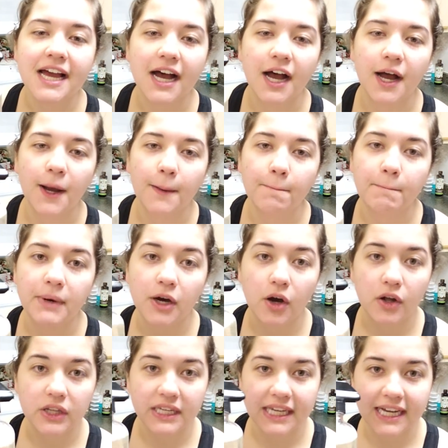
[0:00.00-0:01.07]
But
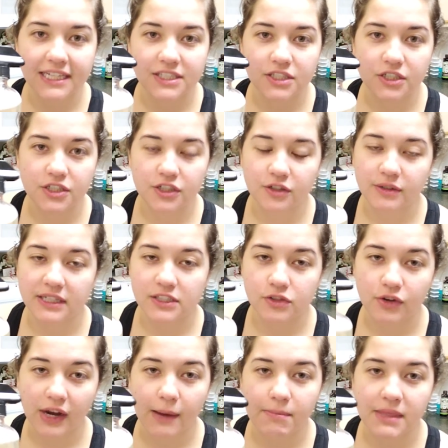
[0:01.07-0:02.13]
all he has to do is
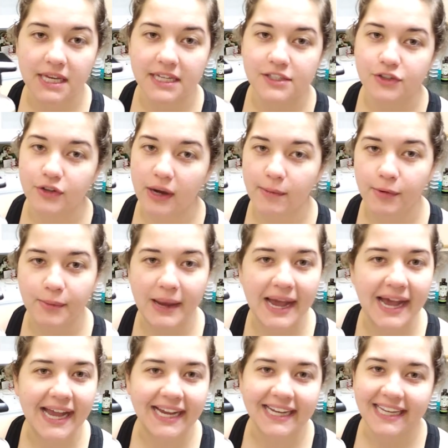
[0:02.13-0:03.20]
grab a
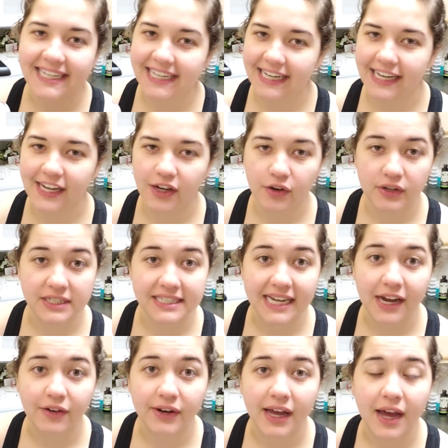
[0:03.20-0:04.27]
rag, and he can go to
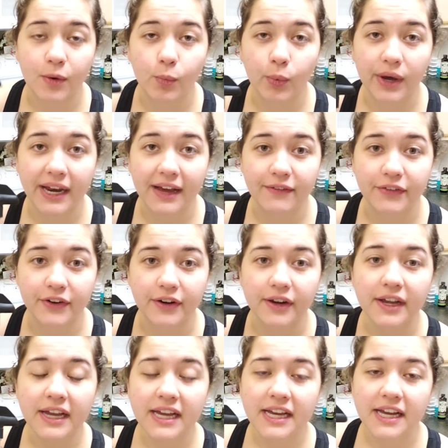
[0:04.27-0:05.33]
town on whatever
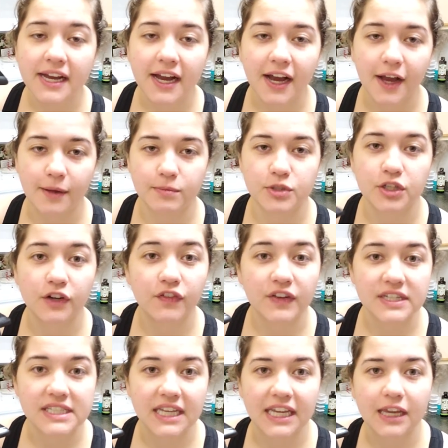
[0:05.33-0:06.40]

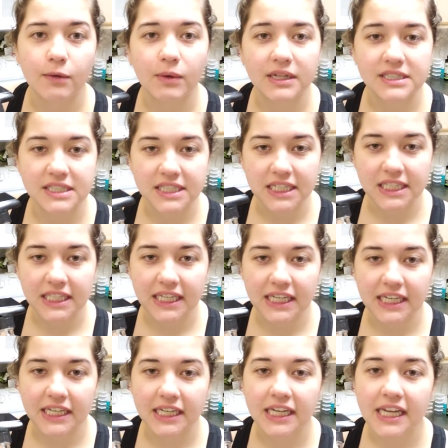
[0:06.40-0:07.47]
surface that he wants to
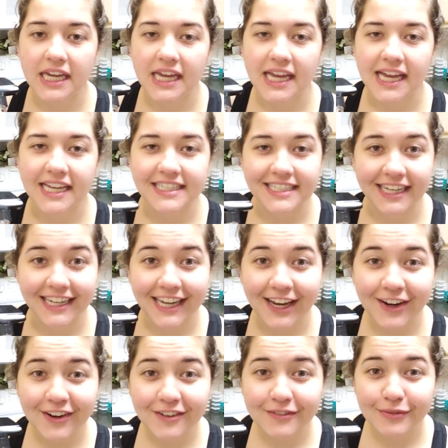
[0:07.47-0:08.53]
clean and take
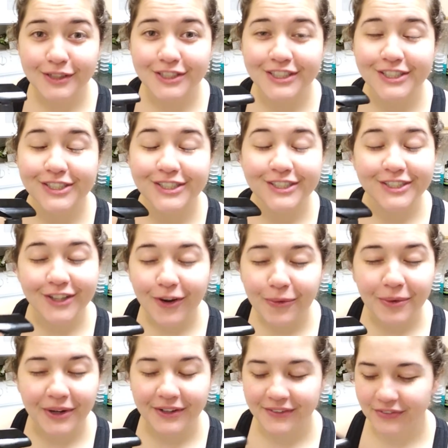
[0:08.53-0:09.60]
care of, which is so
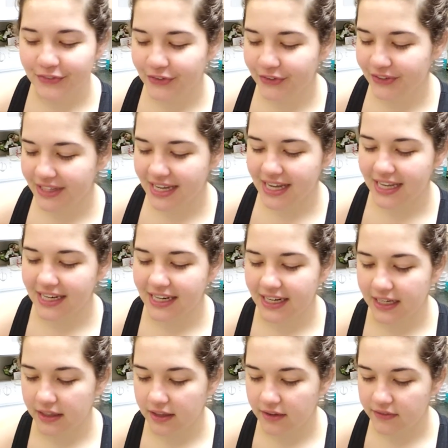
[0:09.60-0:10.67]
wonderful, and
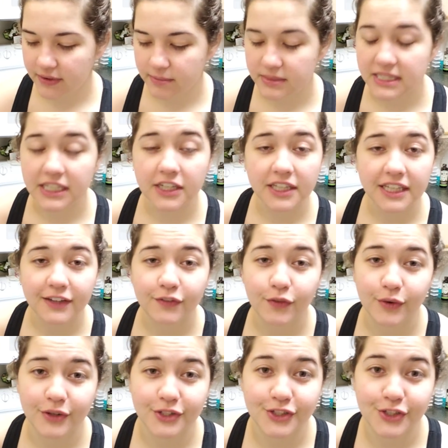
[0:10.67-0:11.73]
I love him dearly
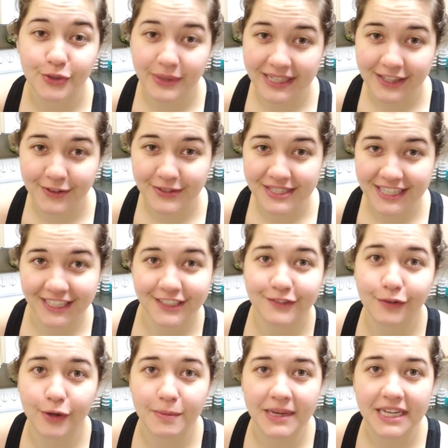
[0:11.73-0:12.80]
for doing those things
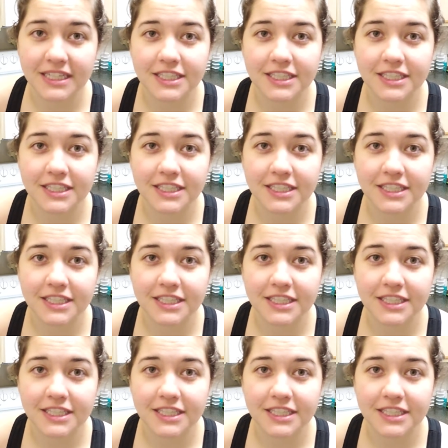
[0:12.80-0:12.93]
for me.